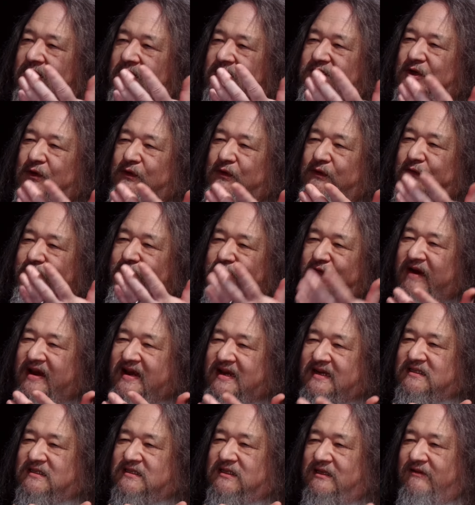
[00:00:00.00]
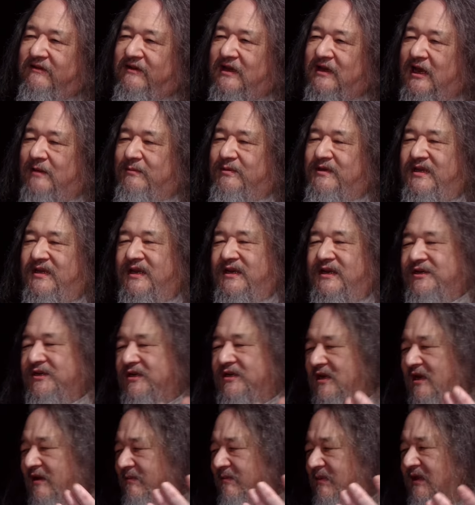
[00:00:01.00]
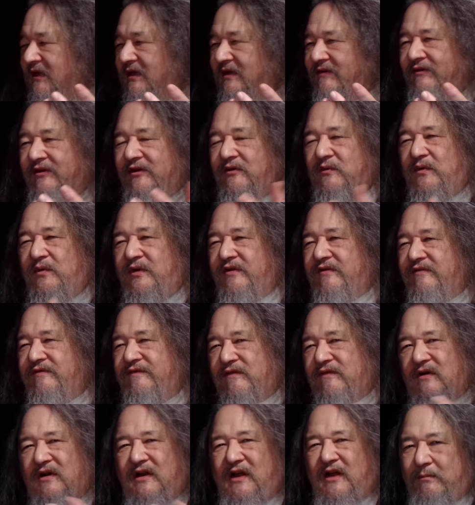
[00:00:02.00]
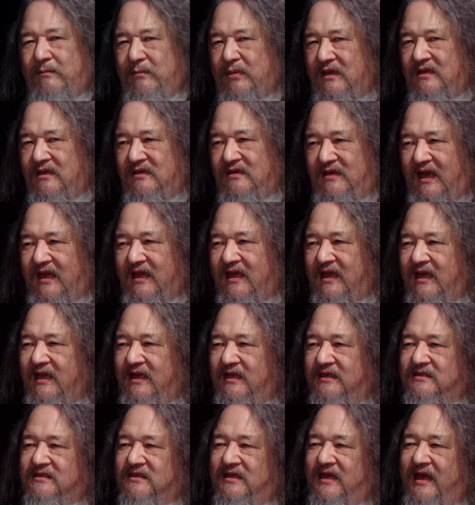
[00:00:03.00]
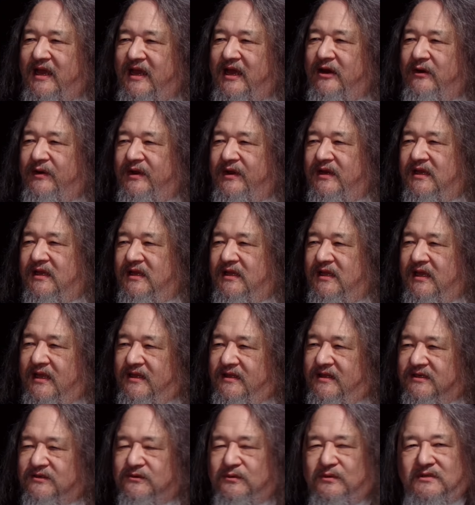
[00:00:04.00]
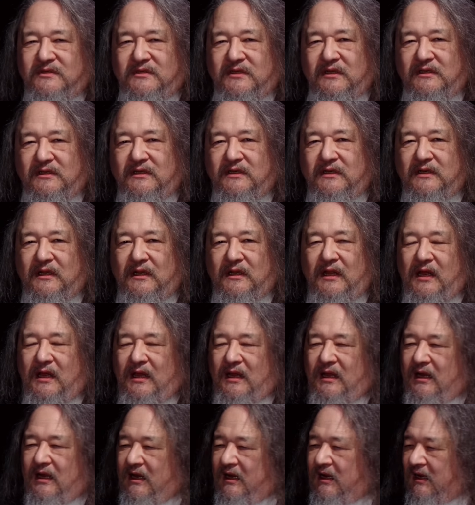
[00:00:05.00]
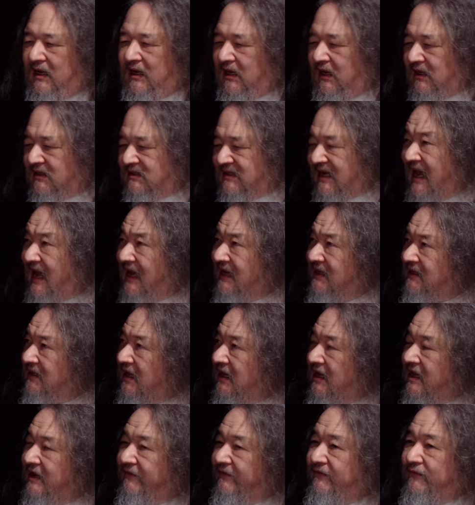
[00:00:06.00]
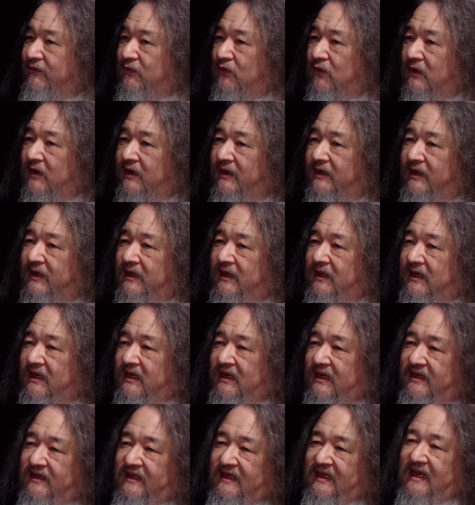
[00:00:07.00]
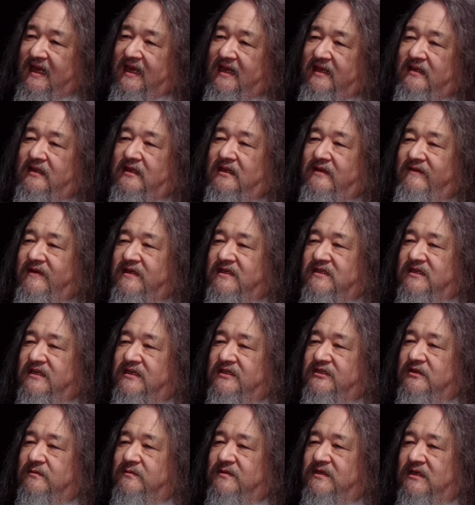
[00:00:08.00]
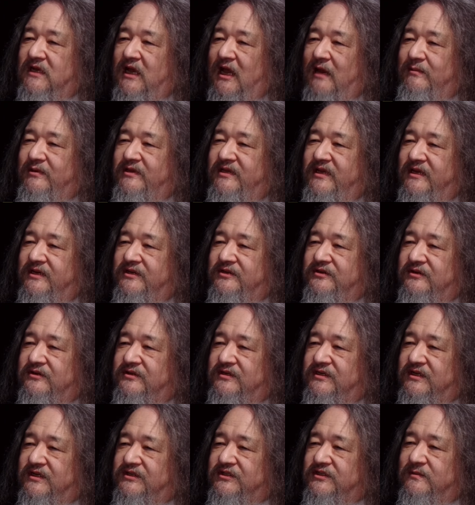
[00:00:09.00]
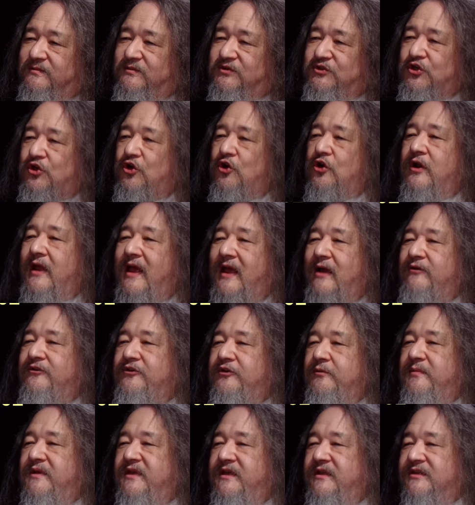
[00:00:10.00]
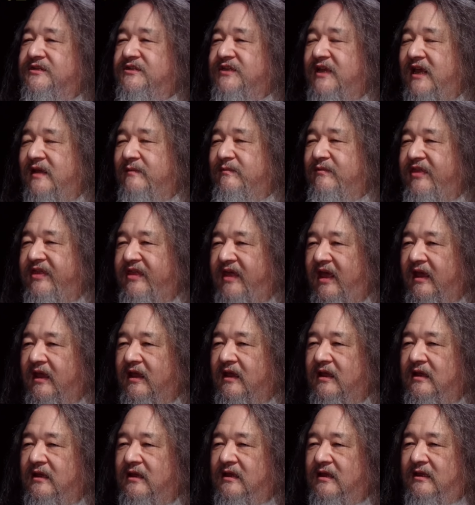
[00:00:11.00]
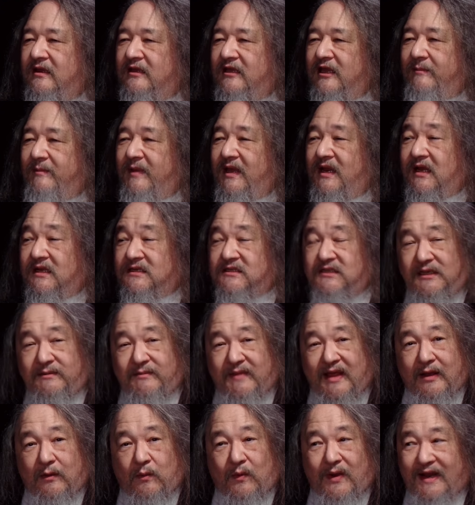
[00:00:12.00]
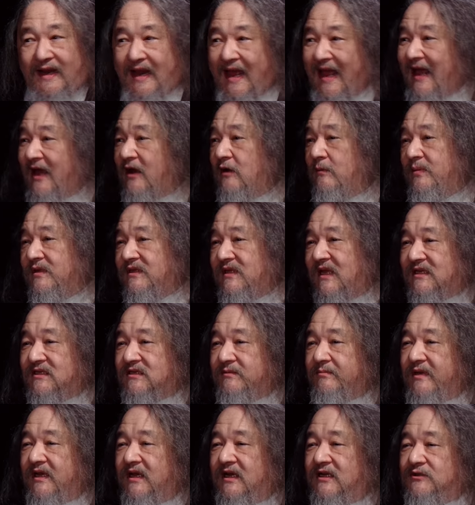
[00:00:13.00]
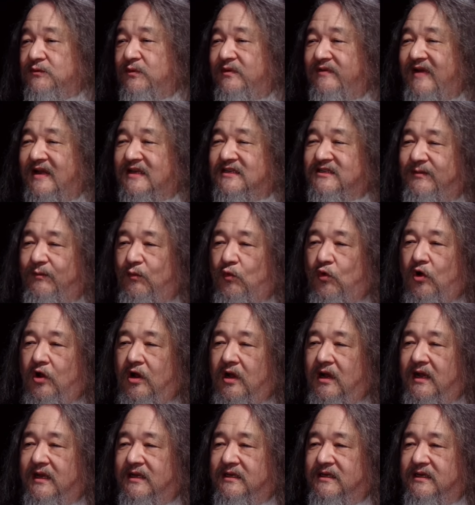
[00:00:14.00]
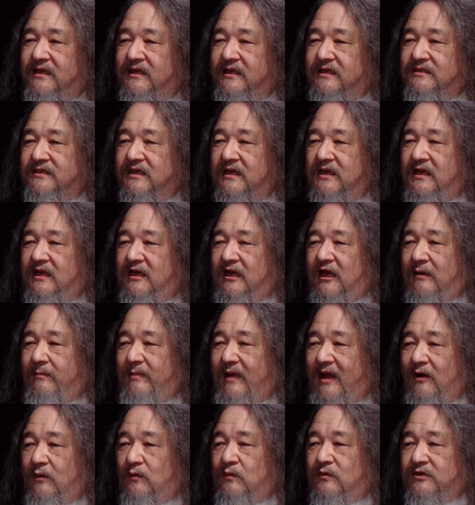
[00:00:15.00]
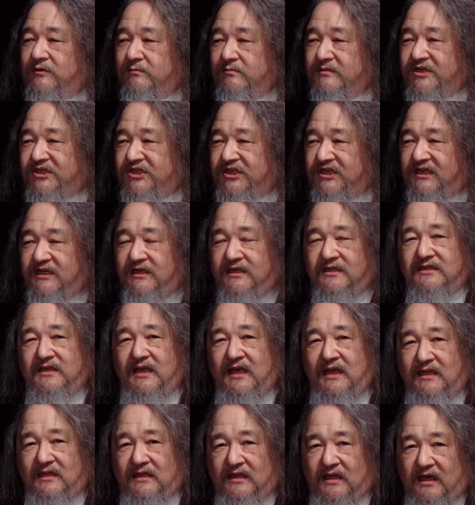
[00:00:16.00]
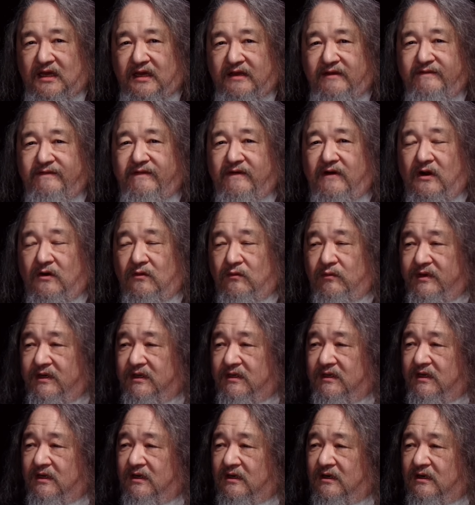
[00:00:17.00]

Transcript: So the phrase living computation I've been living with for a couple of decades now, and, and this was the little uh, uh, tagline for it. In the end, living systems and computational systems turn out to be the same thing. They may not seem that way now, but that's because we've got some wrong ideas about what machines and life are really